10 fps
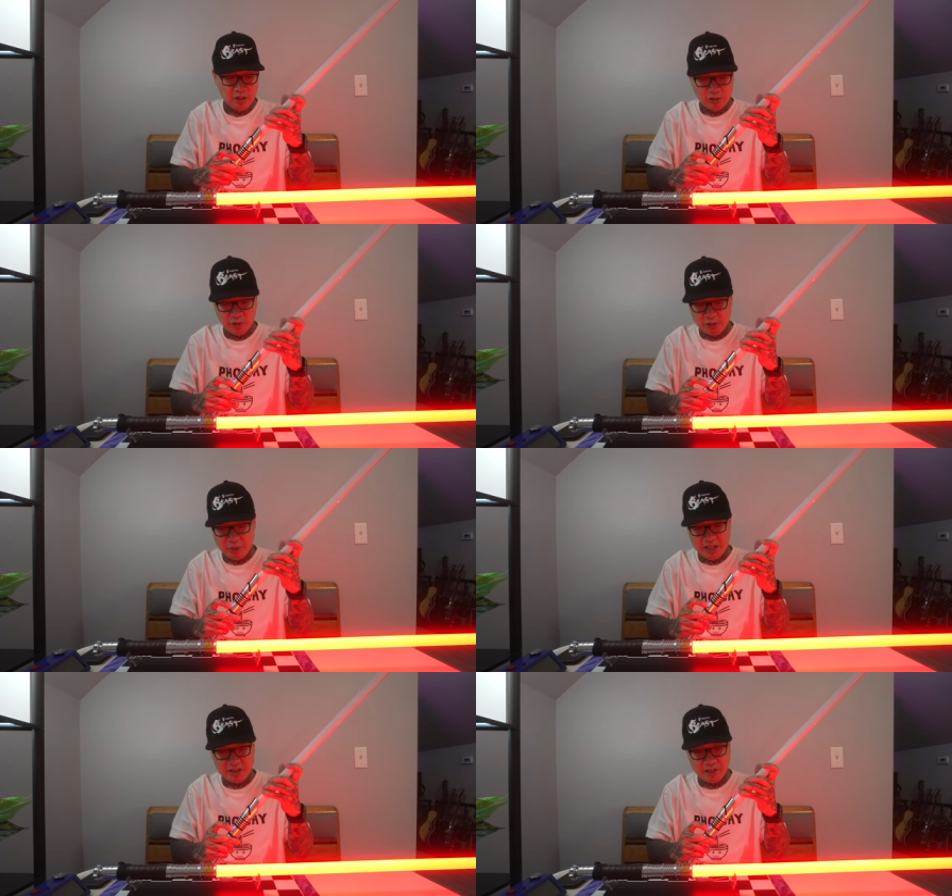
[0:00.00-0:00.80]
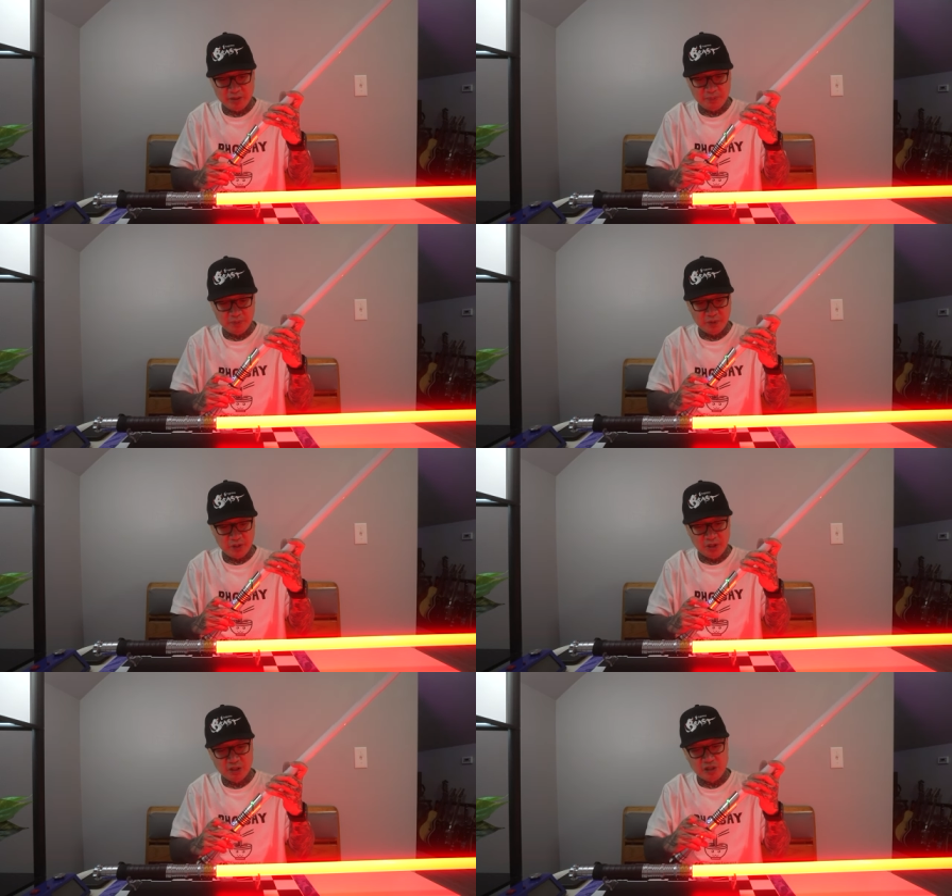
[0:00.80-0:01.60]
So it was basically
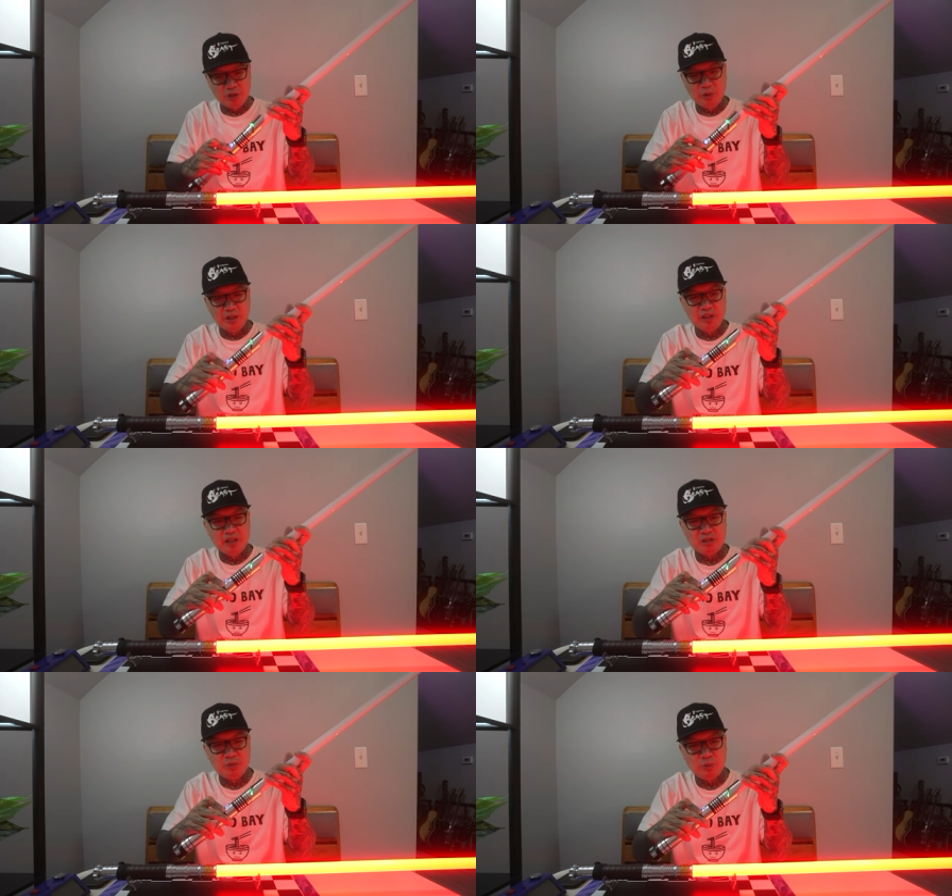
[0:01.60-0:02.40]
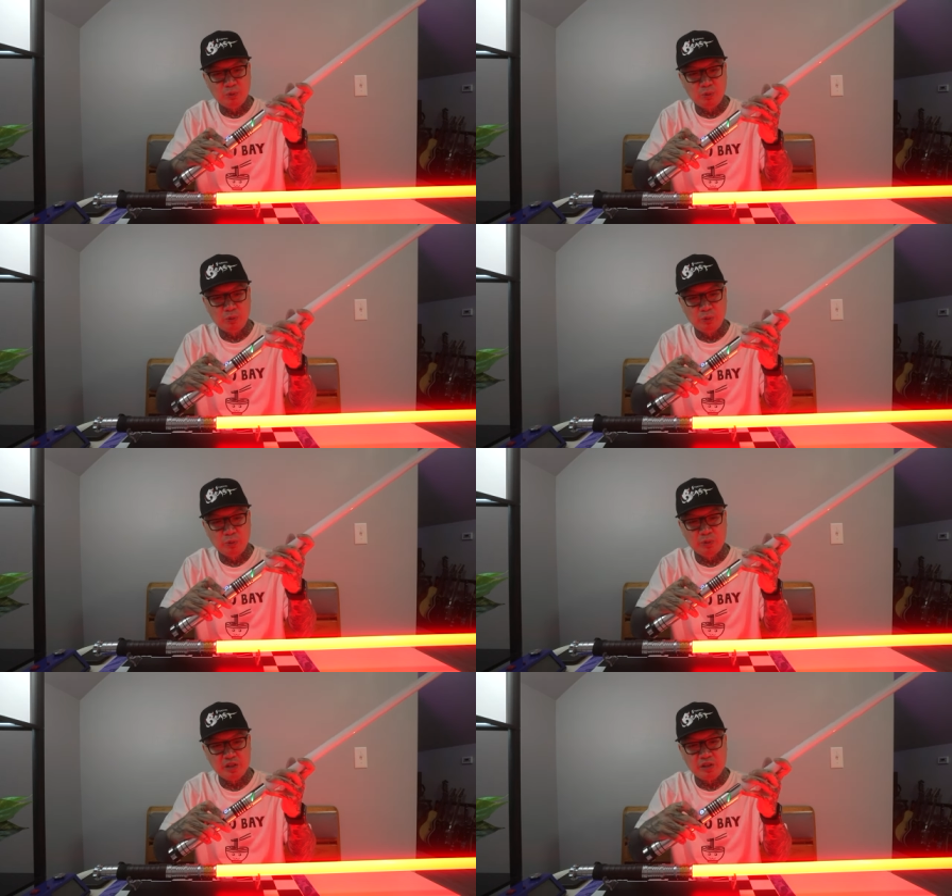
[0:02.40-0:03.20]
just doing this
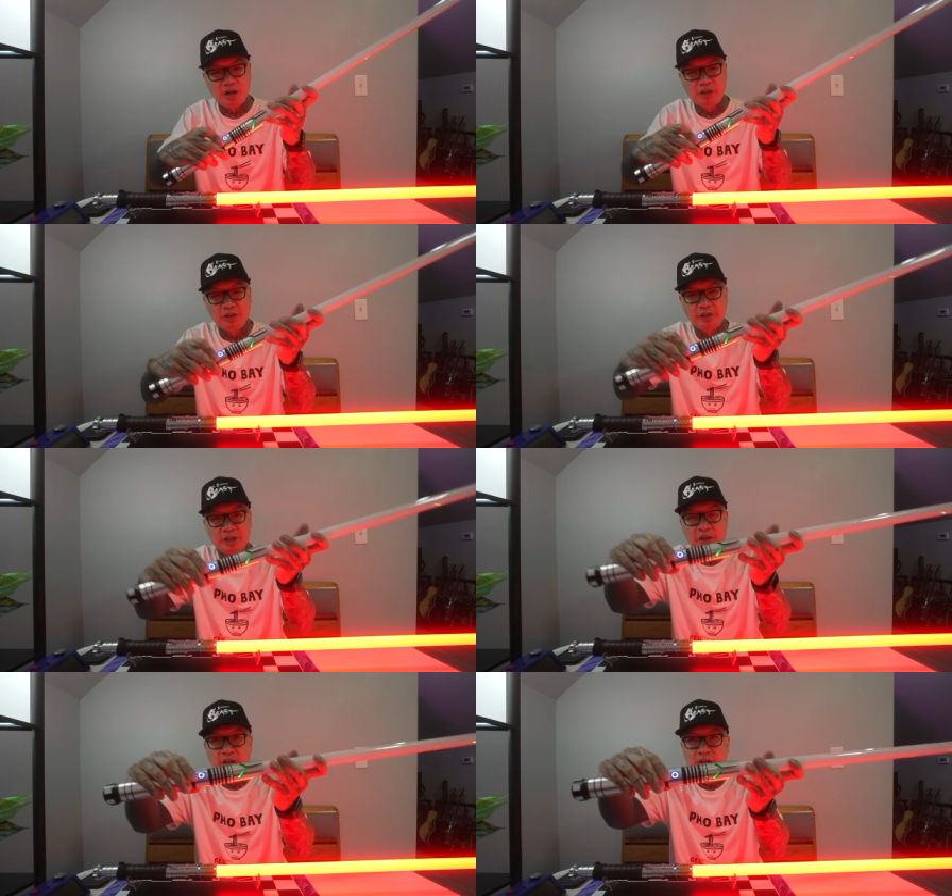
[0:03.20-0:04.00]
when we saw it earlier,